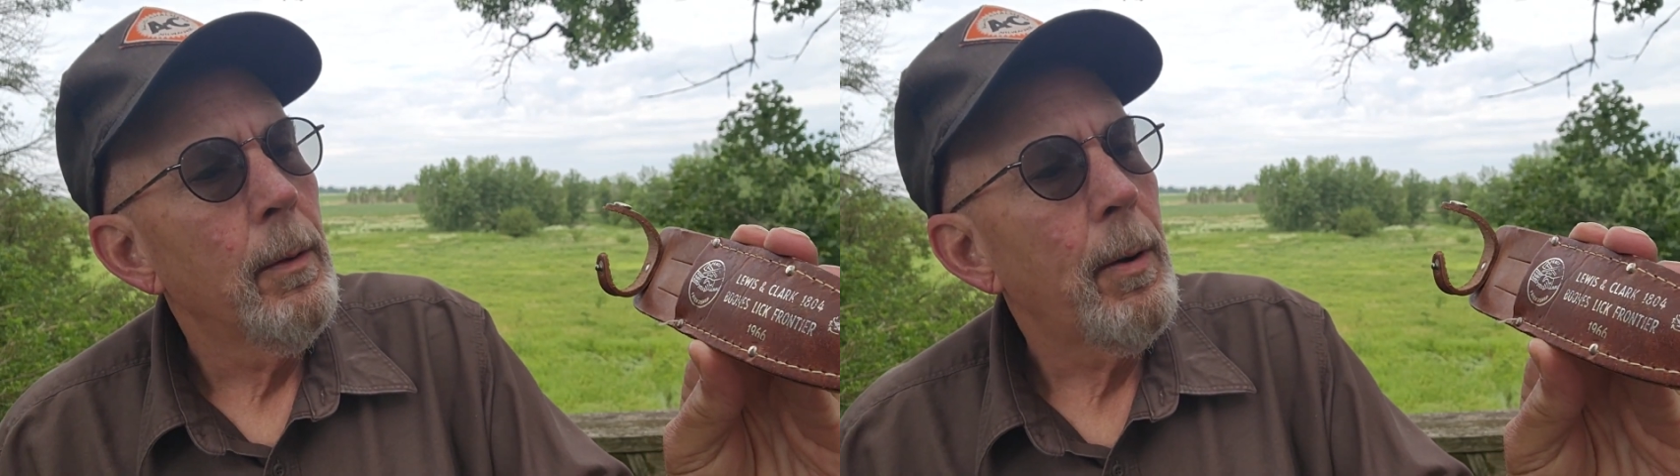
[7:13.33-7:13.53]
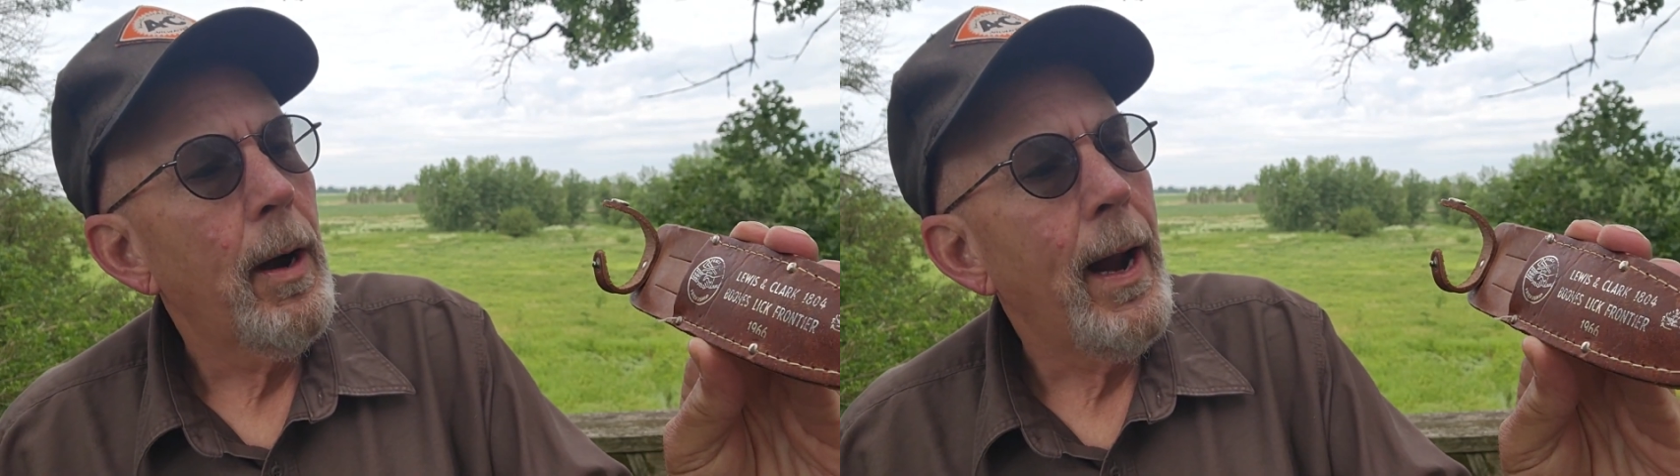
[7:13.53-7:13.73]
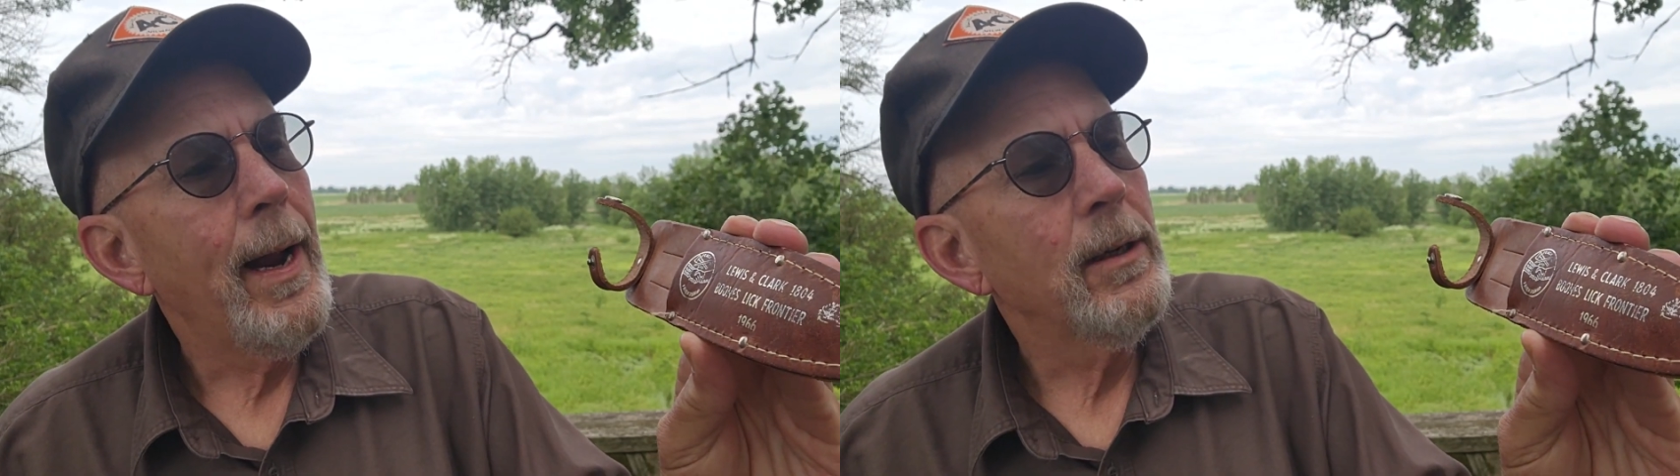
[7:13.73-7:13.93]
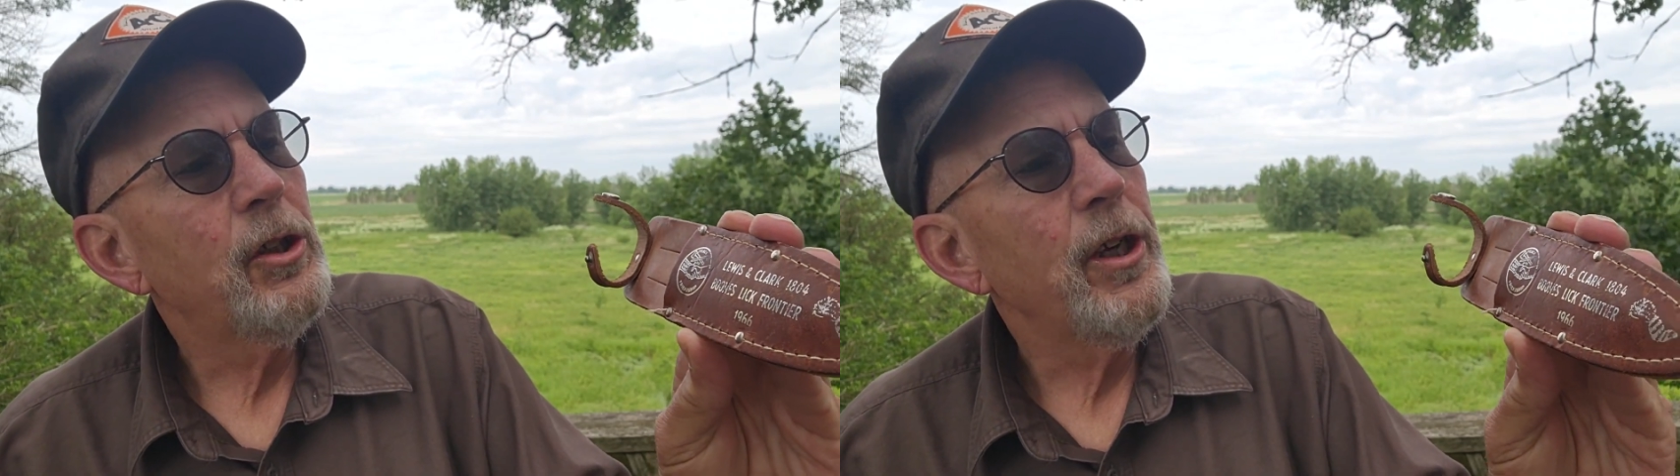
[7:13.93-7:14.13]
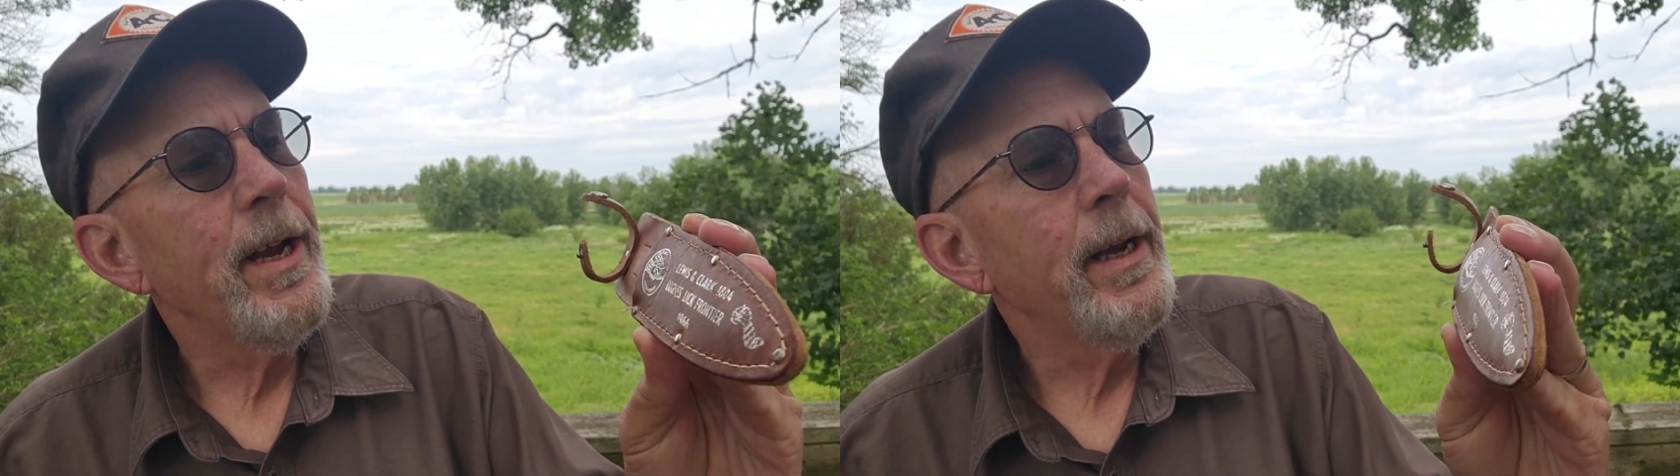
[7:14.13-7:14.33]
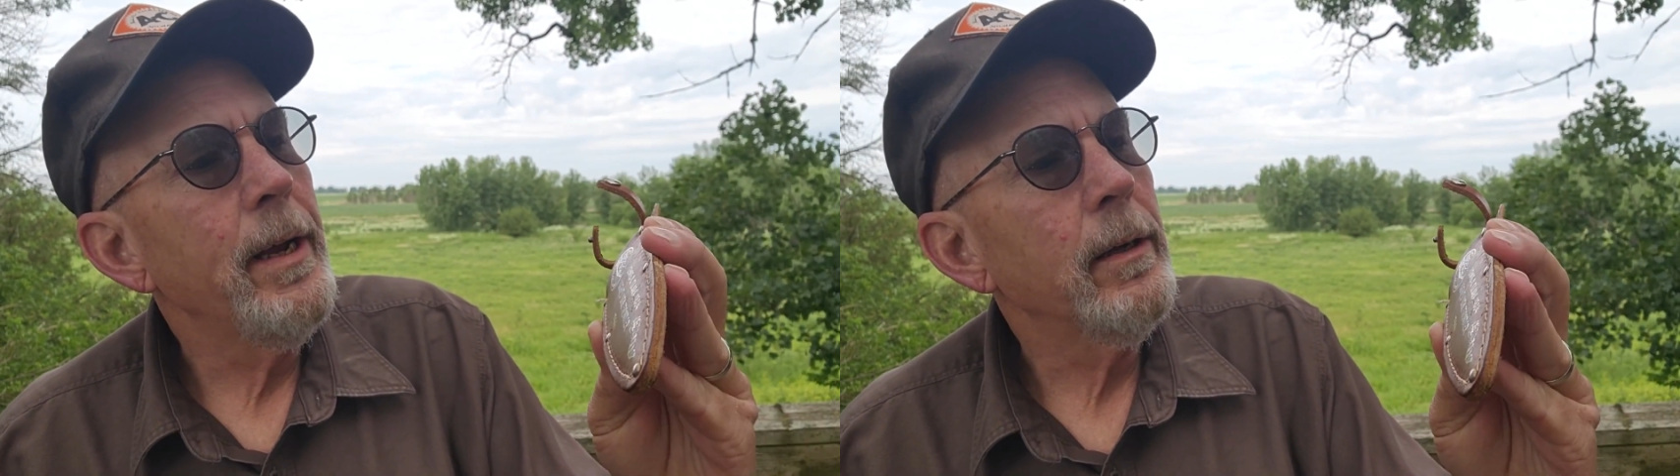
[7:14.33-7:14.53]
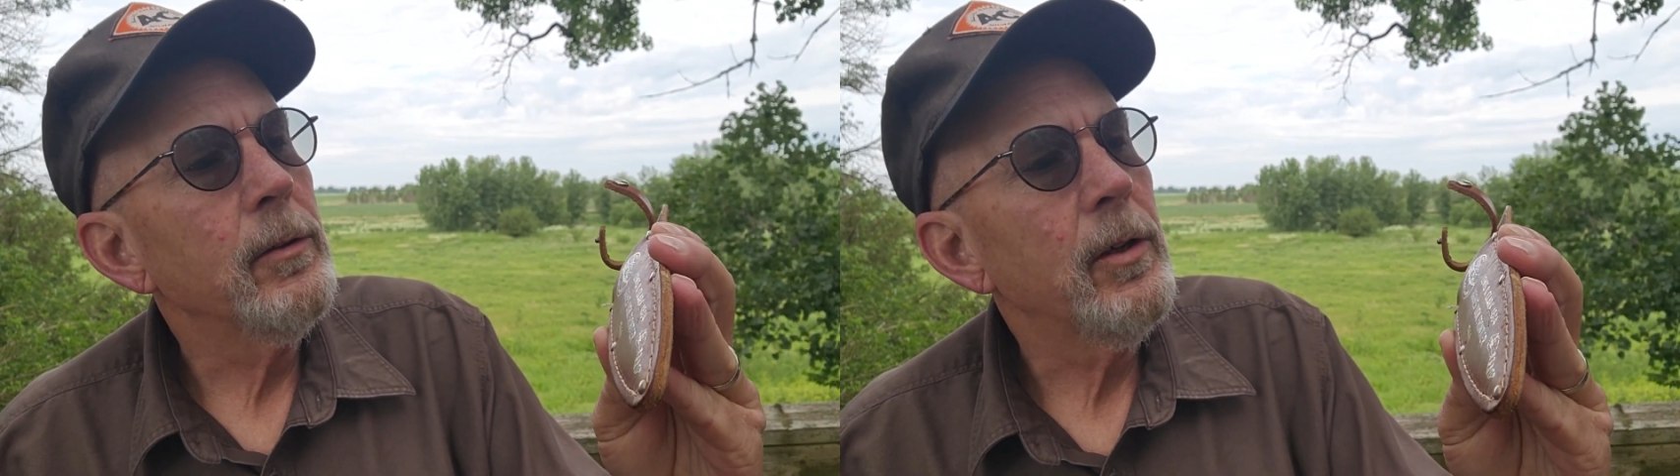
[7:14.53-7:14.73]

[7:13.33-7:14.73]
pair of hands shaking, and it